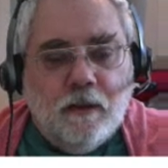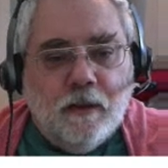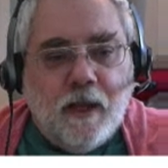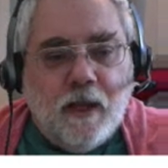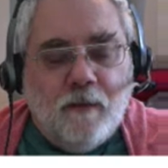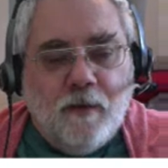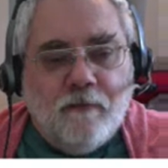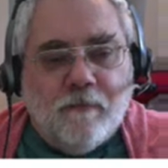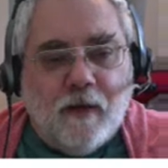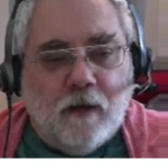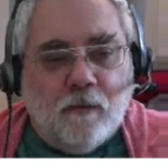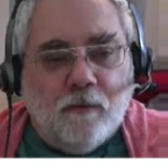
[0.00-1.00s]
can be
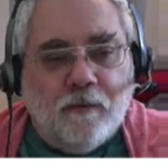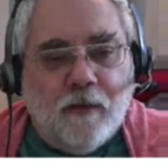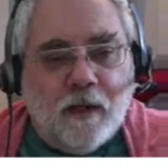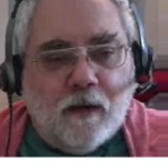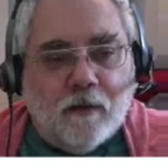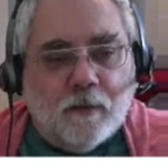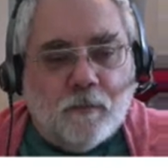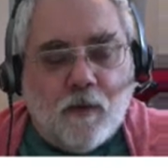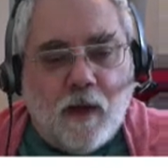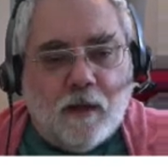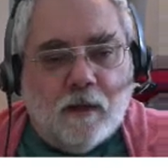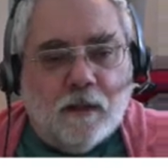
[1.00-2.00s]
found that are the
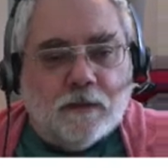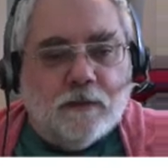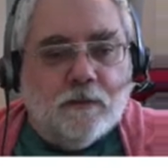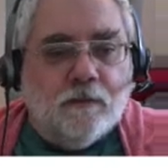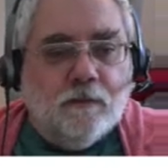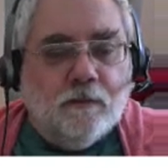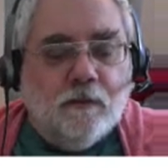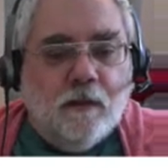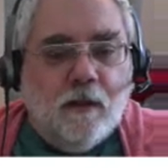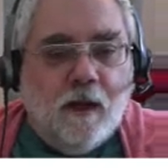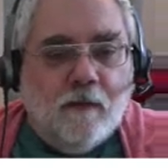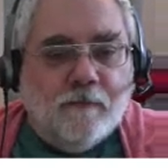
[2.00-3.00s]
product
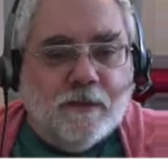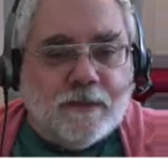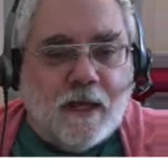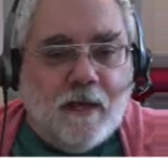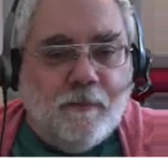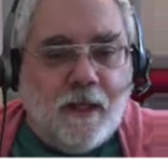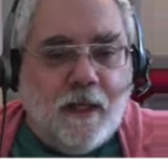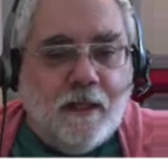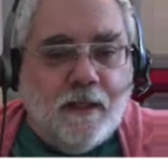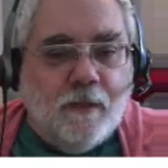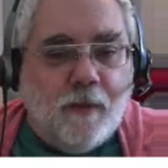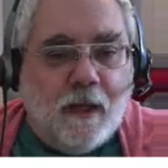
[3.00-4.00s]
of a
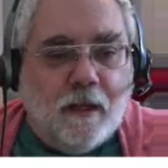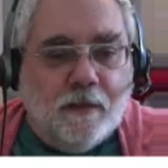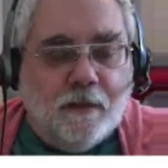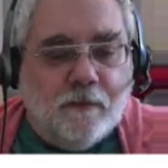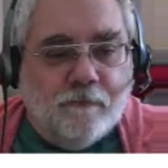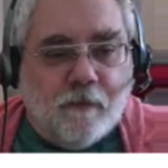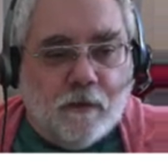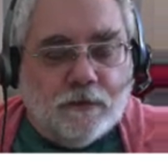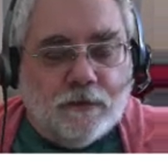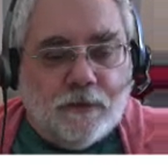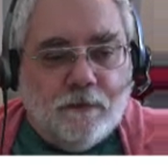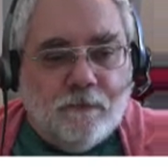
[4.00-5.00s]
time-independent
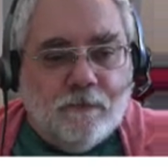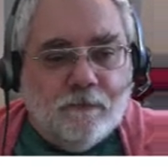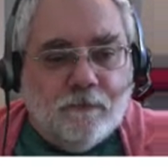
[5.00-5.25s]
function